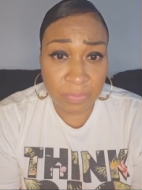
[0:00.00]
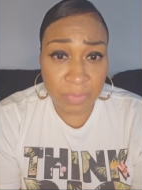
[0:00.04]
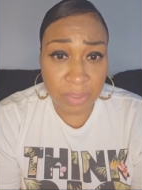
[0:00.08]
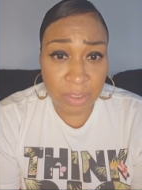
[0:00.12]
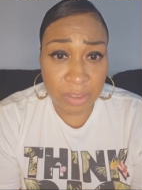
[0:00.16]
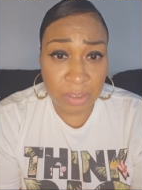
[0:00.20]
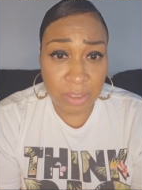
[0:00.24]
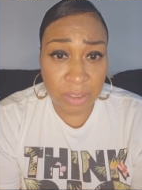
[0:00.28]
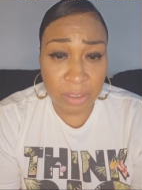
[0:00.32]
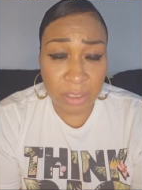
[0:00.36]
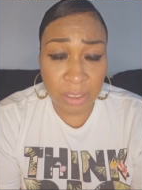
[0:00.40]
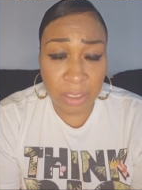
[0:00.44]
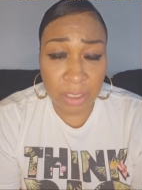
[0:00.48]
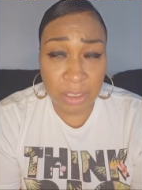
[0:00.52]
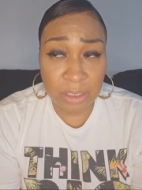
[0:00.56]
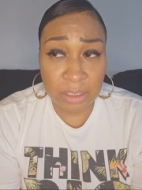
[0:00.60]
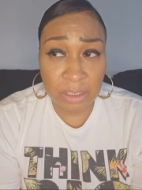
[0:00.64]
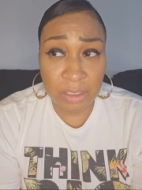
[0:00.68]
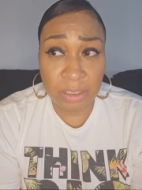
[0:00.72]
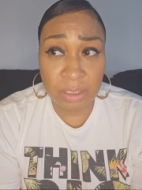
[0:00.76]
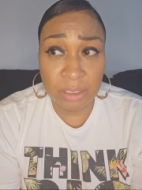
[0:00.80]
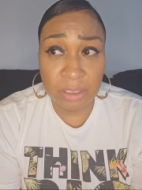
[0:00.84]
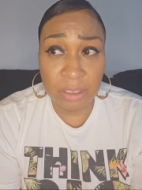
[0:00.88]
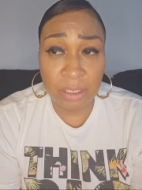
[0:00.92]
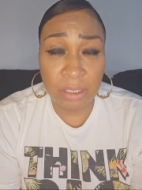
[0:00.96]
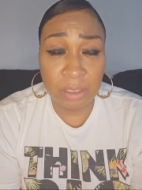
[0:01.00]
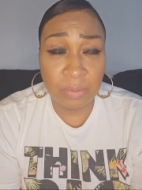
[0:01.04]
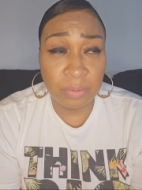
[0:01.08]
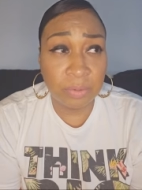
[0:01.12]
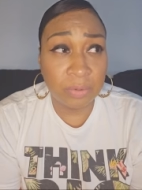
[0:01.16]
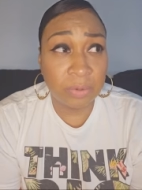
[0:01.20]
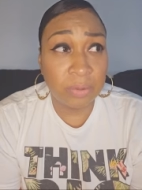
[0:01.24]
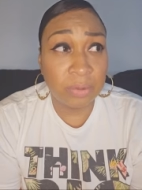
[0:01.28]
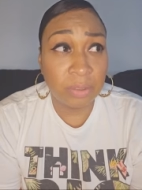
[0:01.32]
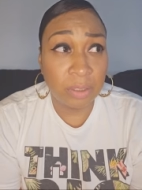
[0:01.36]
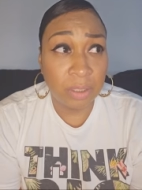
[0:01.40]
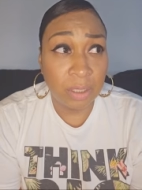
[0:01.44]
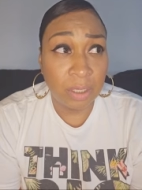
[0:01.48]
You're the 18th of
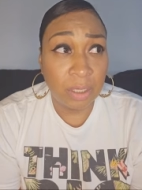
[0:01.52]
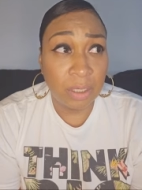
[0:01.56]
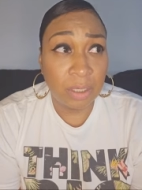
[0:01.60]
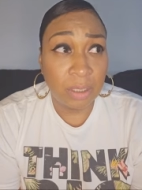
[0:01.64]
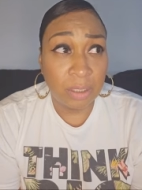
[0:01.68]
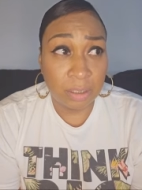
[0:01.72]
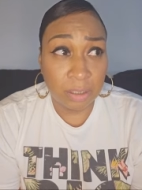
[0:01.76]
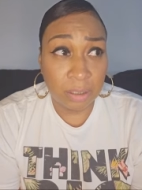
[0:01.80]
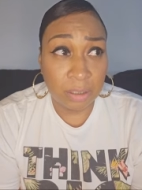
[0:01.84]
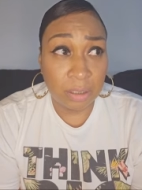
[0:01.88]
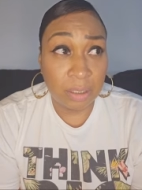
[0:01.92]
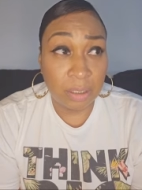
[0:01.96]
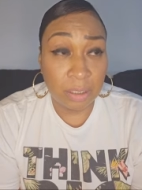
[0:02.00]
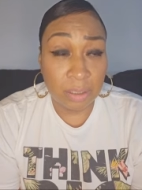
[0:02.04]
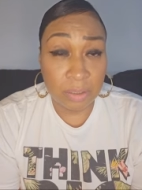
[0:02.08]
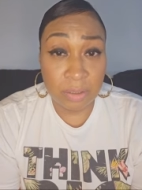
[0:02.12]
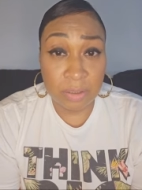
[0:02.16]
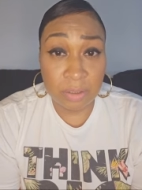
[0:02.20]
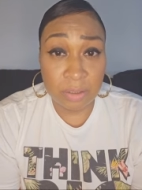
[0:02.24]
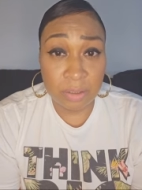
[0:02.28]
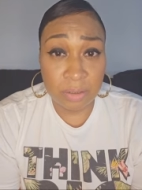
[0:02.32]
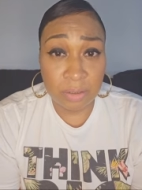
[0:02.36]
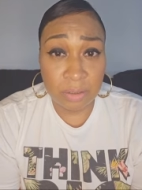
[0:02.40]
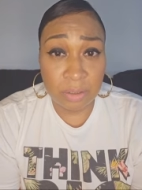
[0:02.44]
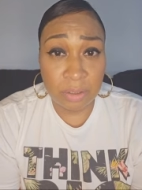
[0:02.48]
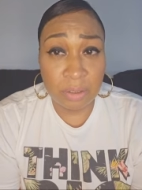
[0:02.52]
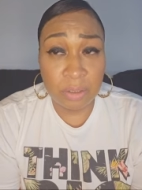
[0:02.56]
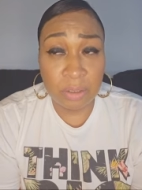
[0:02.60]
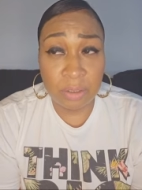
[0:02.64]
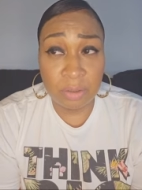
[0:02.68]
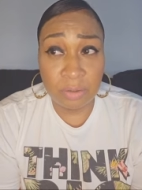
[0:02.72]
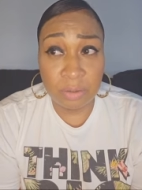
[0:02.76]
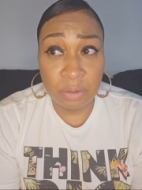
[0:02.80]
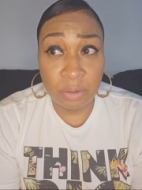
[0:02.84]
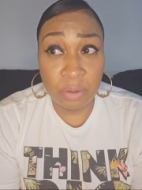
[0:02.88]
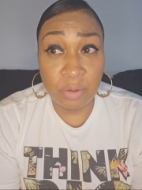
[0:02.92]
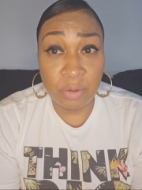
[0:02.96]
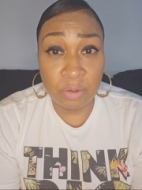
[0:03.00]
April. Yes. So
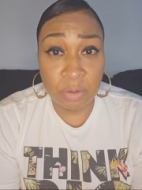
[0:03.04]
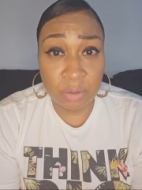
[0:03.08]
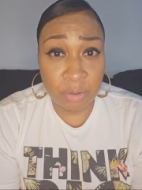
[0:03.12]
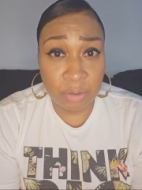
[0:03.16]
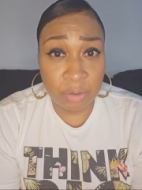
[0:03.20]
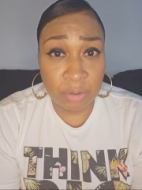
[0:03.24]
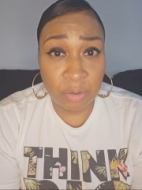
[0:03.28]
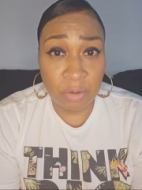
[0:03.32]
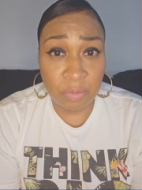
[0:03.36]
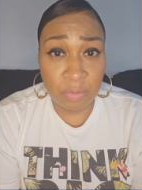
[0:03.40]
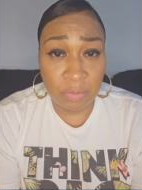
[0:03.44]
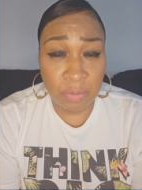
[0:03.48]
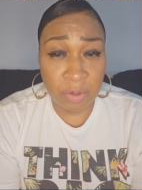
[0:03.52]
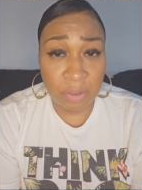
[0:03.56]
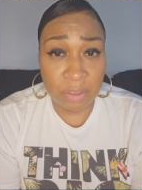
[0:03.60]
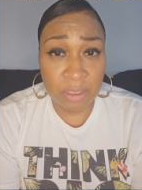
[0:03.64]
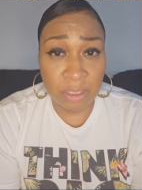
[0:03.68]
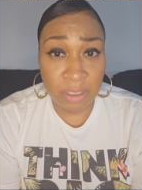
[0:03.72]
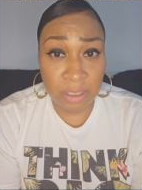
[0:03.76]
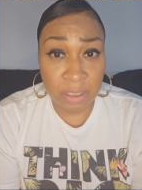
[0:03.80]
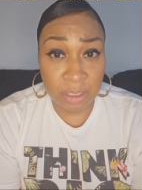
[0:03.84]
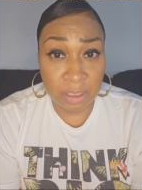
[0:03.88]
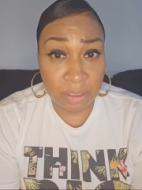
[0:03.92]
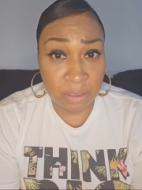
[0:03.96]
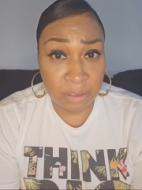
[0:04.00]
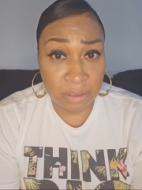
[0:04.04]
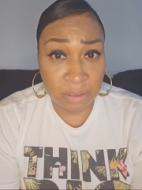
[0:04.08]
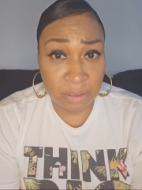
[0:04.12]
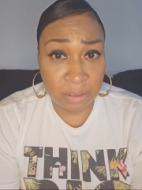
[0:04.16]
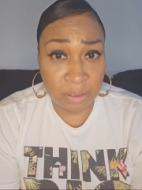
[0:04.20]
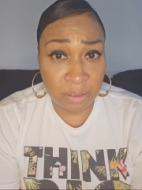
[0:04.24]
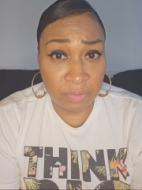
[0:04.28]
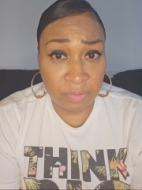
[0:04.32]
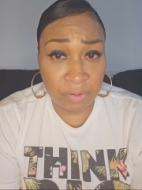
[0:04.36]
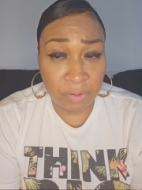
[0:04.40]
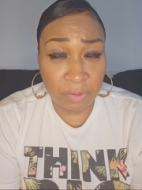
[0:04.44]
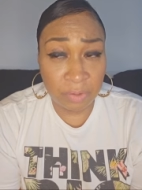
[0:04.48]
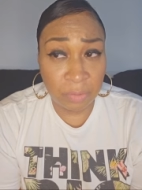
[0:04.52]
you know you know more than others.
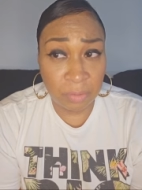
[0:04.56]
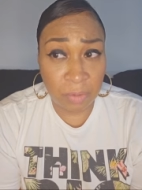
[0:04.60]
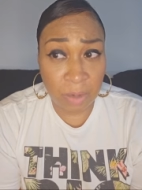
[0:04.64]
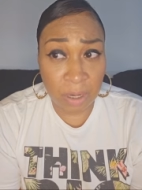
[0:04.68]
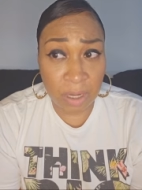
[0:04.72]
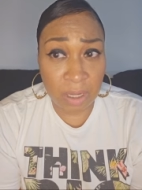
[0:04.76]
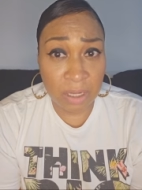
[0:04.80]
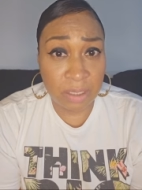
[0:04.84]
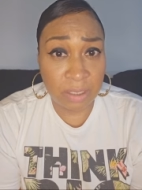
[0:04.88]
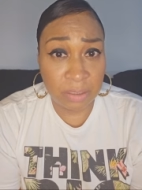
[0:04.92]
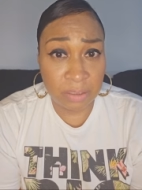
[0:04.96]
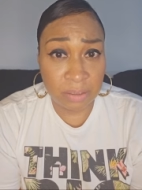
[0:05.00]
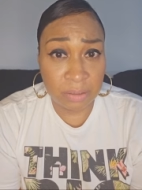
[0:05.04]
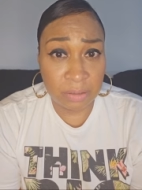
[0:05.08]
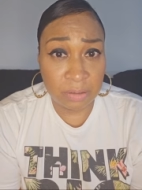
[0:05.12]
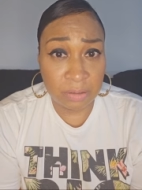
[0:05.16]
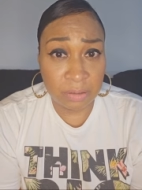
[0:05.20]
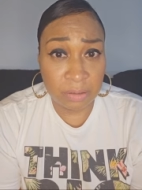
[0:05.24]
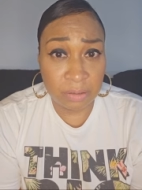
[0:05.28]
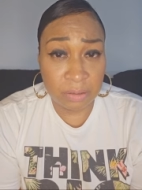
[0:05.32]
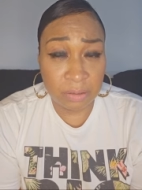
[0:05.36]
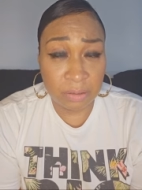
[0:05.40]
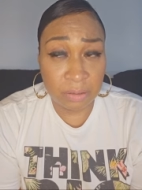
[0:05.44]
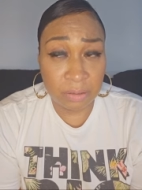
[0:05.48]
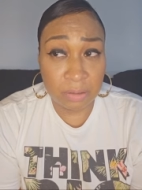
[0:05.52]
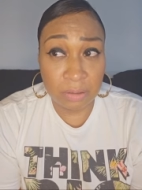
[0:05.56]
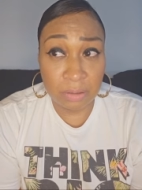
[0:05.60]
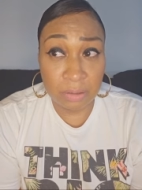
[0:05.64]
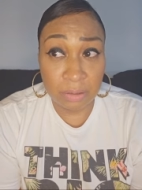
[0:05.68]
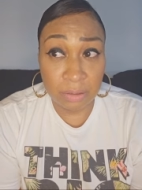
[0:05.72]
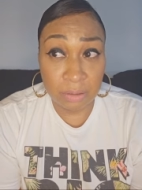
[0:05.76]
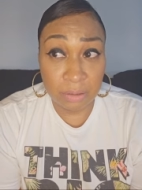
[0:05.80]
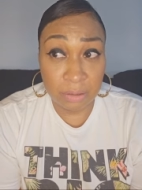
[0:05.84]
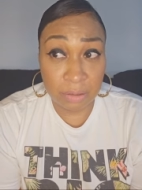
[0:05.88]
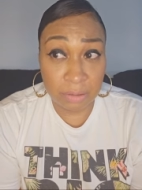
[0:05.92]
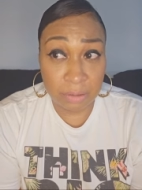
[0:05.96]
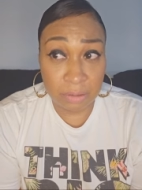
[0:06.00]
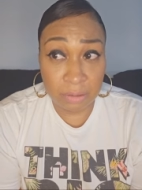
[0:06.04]
You're very wise
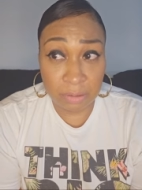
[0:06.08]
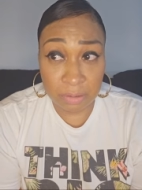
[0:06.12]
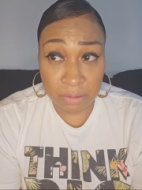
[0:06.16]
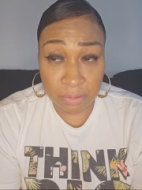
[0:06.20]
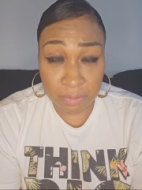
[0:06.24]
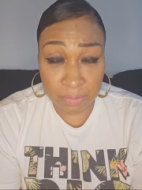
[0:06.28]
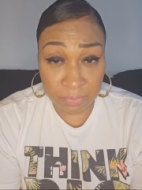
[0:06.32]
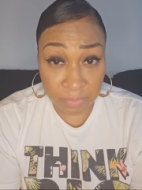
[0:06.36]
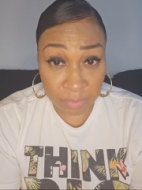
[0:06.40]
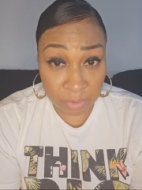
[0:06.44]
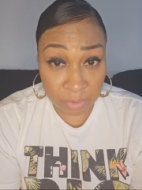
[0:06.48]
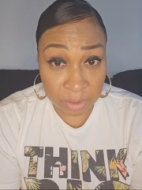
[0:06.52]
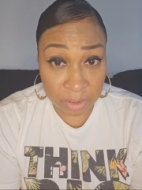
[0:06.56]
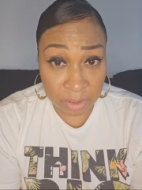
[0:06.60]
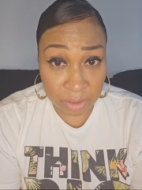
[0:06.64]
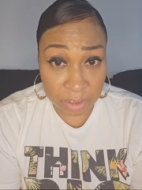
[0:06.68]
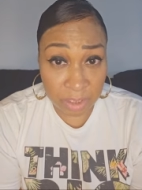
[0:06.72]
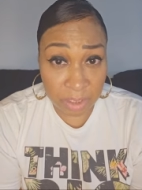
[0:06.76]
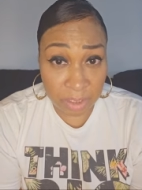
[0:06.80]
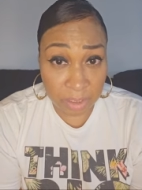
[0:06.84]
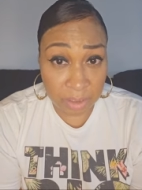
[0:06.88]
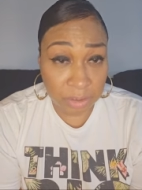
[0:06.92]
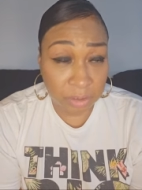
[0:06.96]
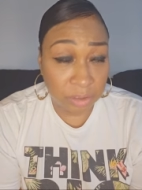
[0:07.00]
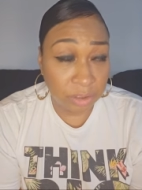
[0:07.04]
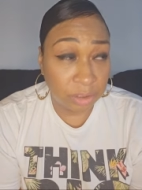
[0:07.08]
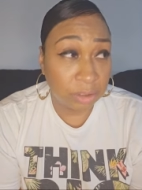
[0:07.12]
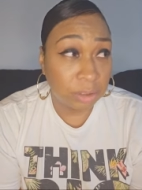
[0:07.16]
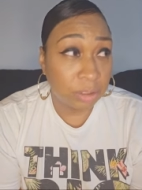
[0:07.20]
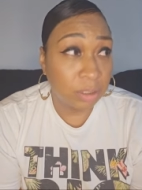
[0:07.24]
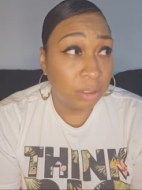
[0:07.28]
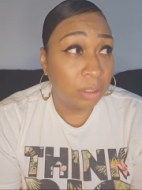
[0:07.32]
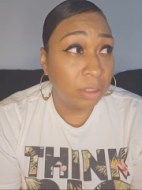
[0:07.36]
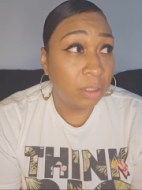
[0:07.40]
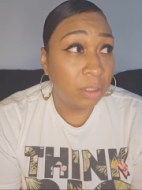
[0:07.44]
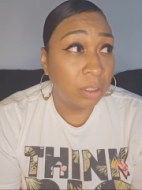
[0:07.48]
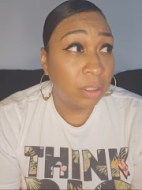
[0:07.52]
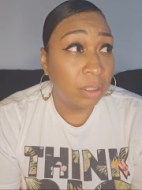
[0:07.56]
for your age.
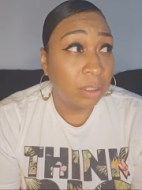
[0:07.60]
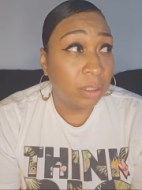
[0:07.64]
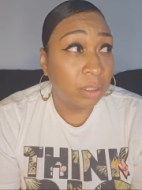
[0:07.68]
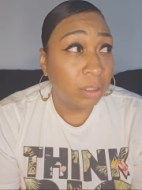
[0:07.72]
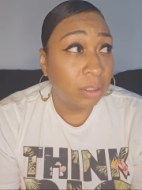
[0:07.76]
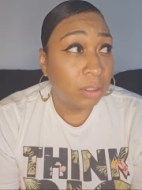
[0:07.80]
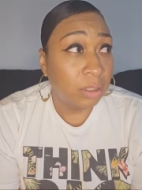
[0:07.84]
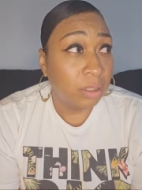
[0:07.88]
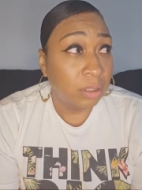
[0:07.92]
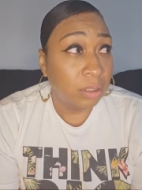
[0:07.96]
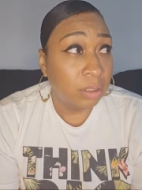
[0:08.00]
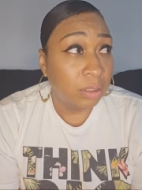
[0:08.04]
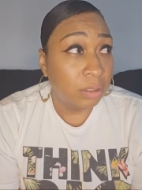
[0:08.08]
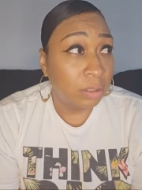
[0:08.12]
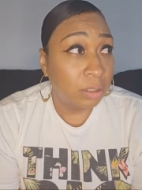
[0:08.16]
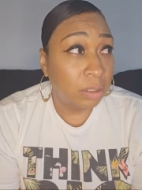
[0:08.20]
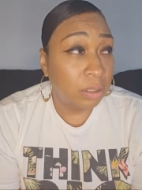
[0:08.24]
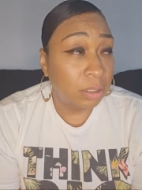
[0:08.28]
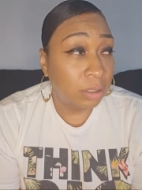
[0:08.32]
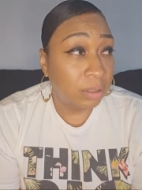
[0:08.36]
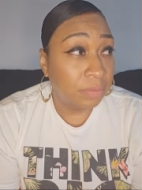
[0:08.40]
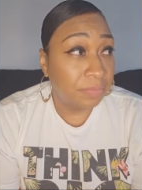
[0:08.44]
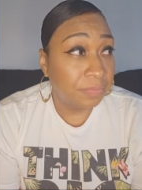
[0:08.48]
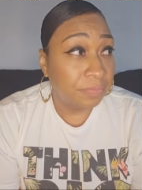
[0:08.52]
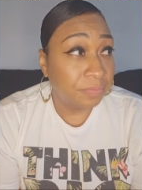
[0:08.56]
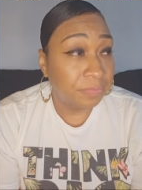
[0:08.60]
Okay?